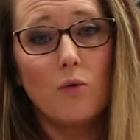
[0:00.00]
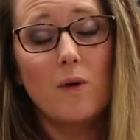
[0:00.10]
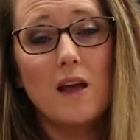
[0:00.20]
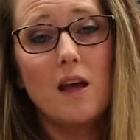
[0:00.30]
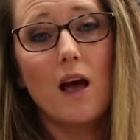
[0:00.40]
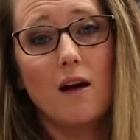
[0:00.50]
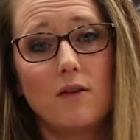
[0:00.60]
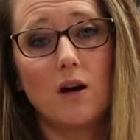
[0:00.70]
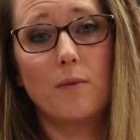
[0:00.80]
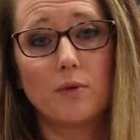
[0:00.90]
We
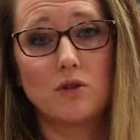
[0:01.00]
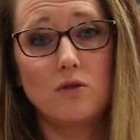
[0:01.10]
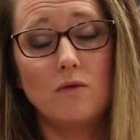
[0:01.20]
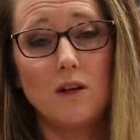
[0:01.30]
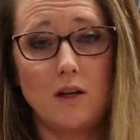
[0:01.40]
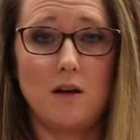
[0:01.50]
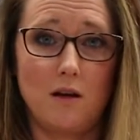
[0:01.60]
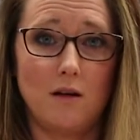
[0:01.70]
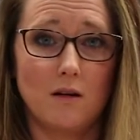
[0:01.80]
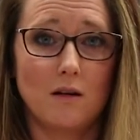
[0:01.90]
have an opportunity
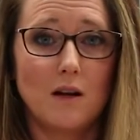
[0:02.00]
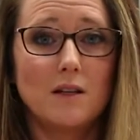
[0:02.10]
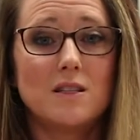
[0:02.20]
here